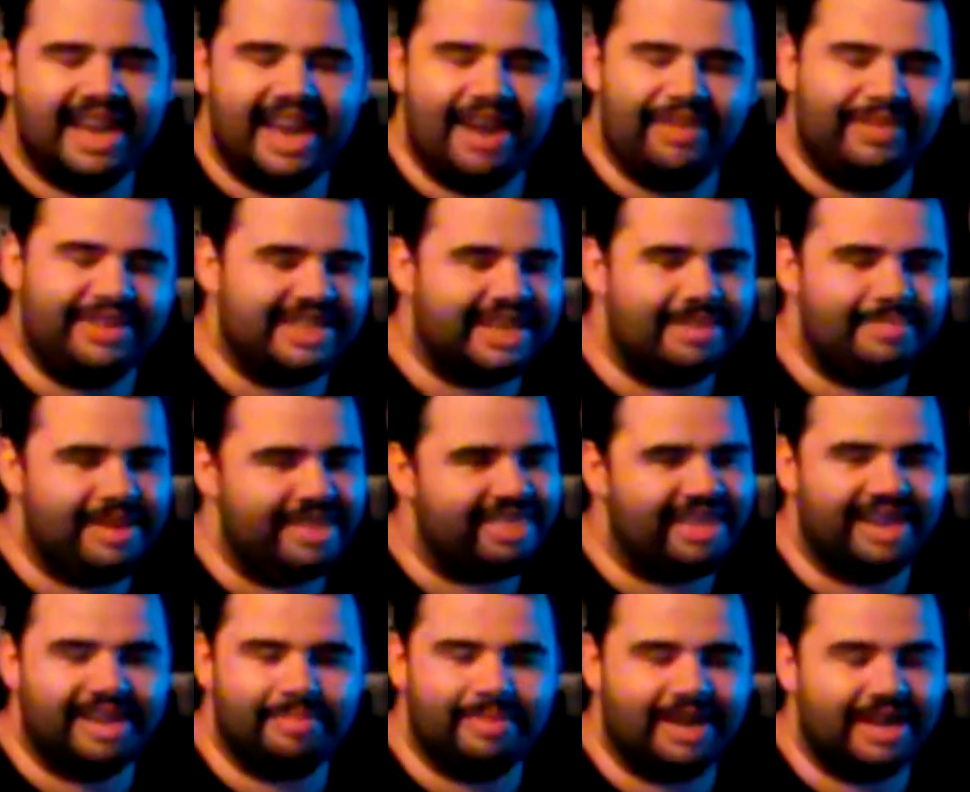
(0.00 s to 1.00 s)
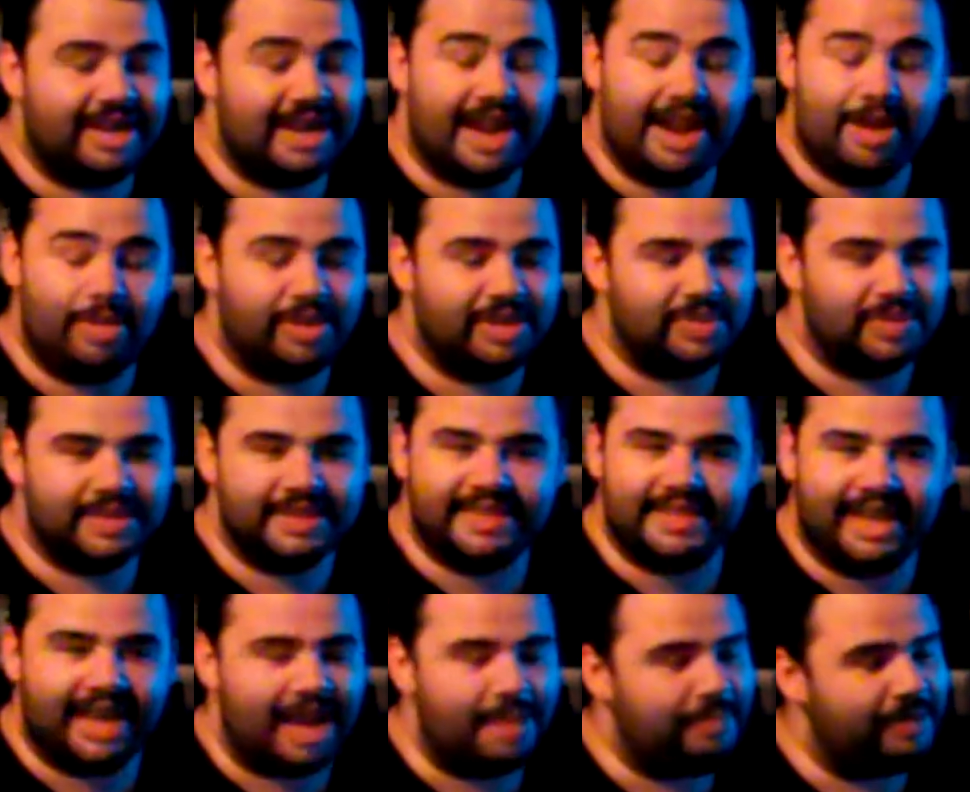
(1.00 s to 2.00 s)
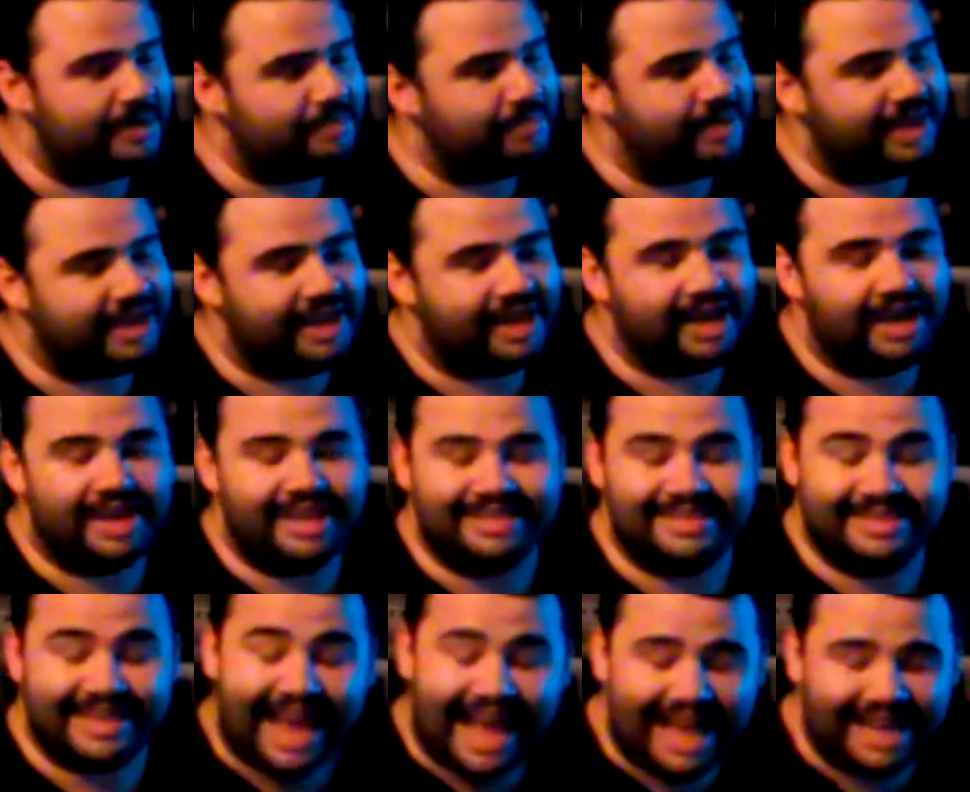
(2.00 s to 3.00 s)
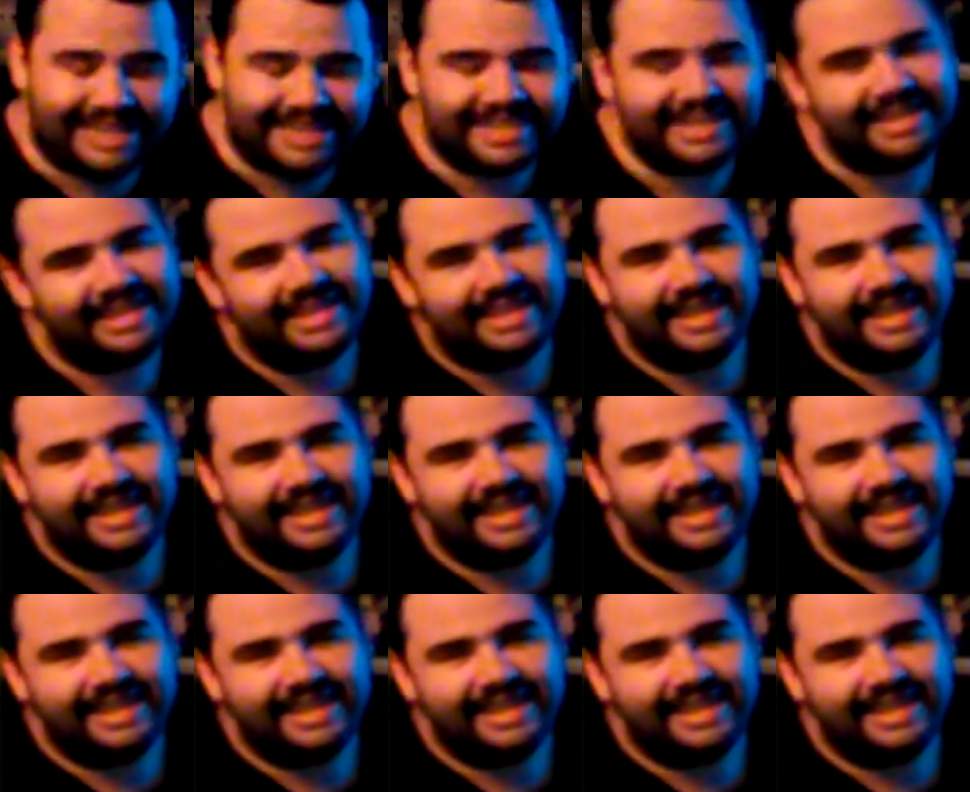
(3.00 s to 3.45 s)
Every time I think about it, I always want to say Epic Mickey, and it's not.